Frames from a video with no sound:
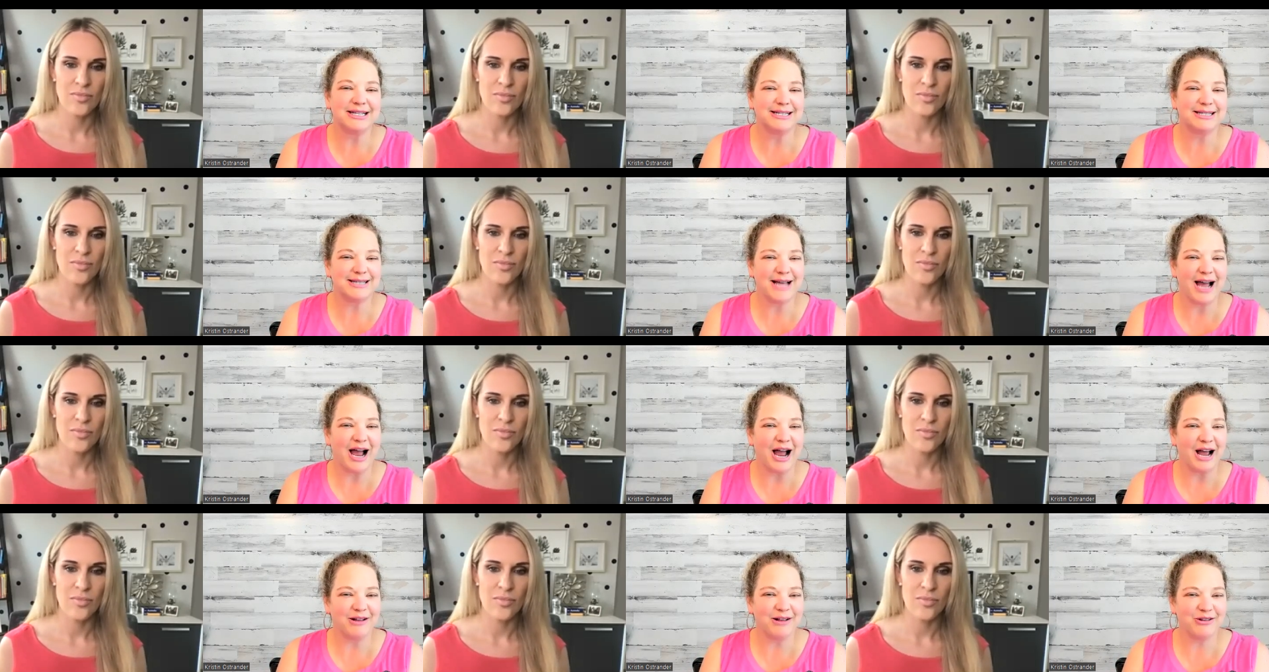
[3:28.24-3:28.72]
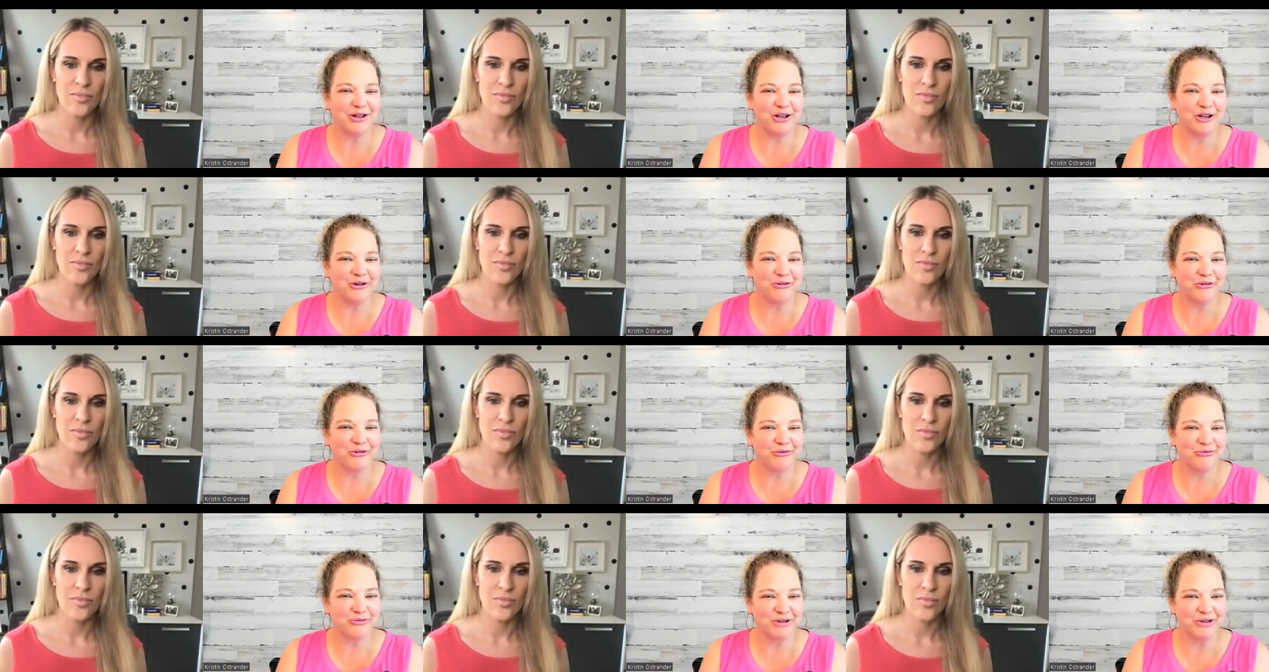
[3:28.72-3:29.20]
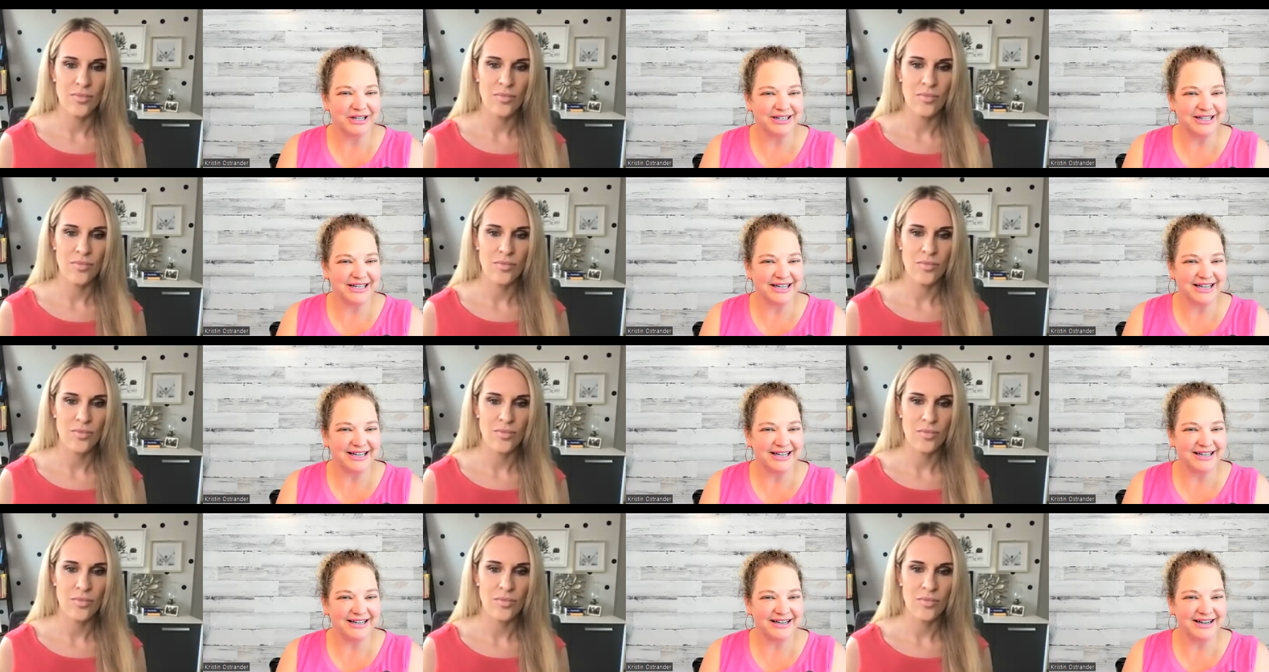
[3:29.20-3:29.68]
Speaker 1: the side that you were
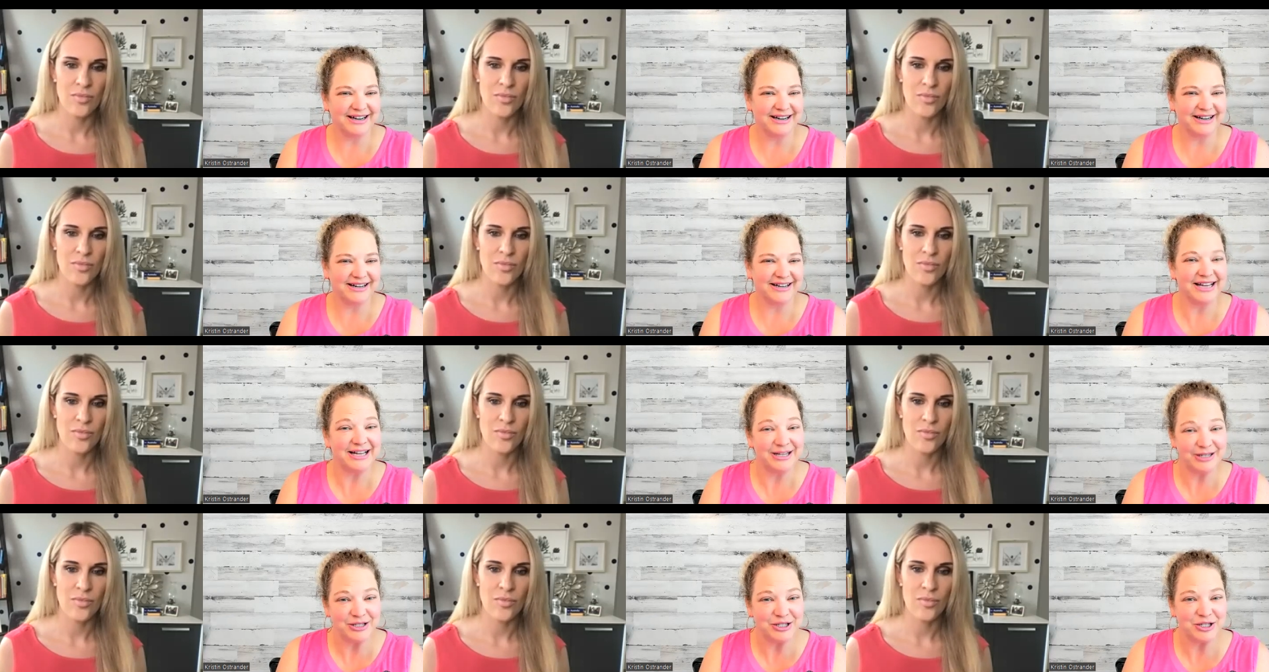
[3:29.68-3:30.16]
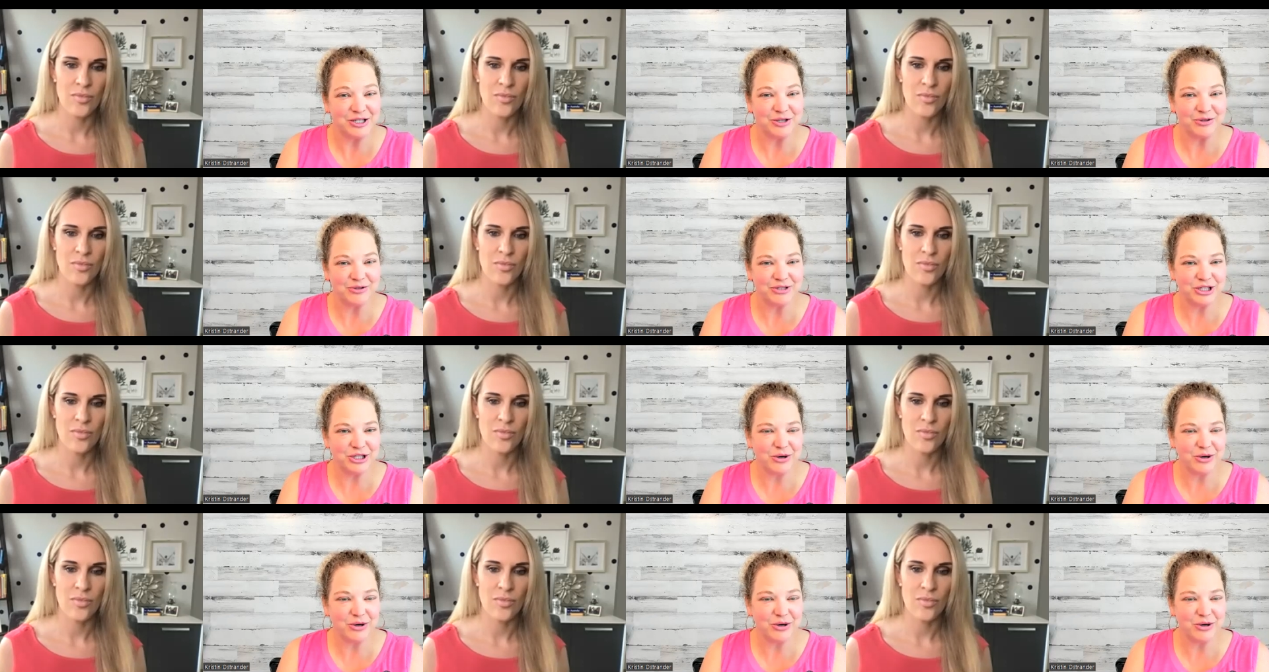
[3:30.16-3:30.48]
really uh, into?